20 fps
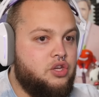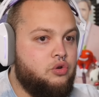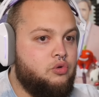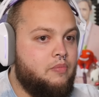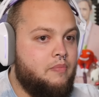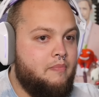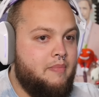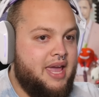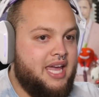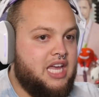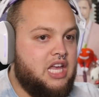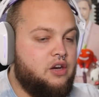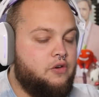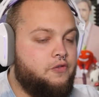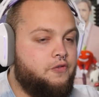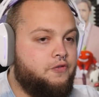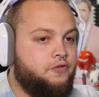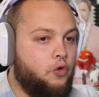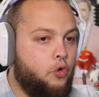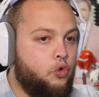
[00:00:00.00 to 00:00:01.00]
you make it
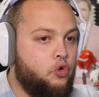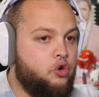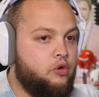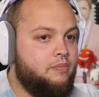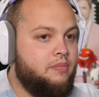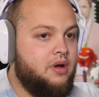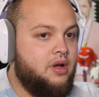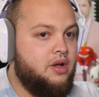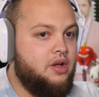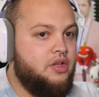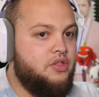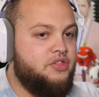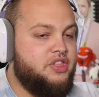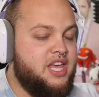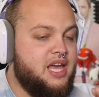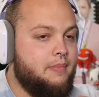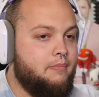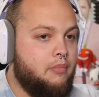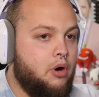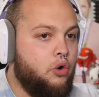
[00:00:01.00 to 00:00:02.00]
form
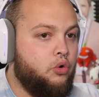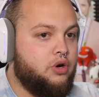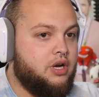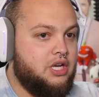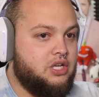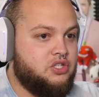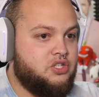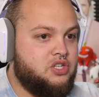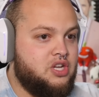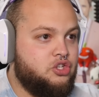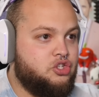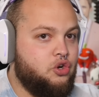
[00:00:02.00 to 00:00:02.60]
the Amogus.